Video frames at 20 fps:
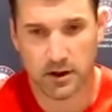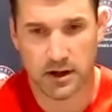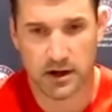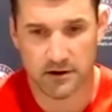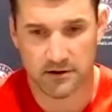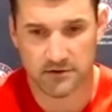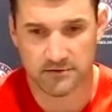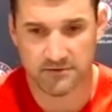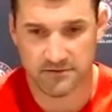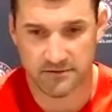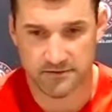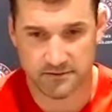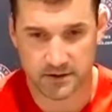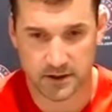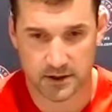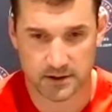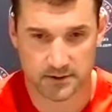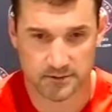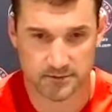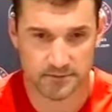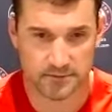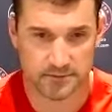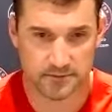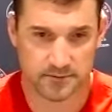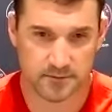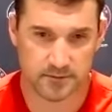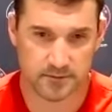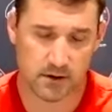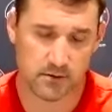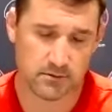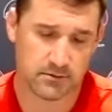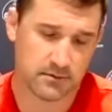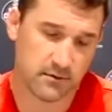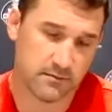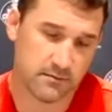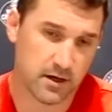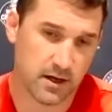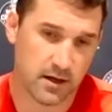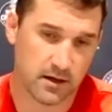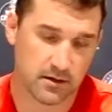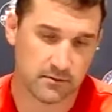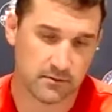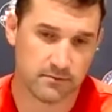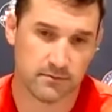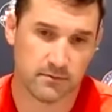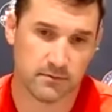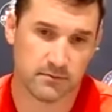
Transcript: have kind of, I had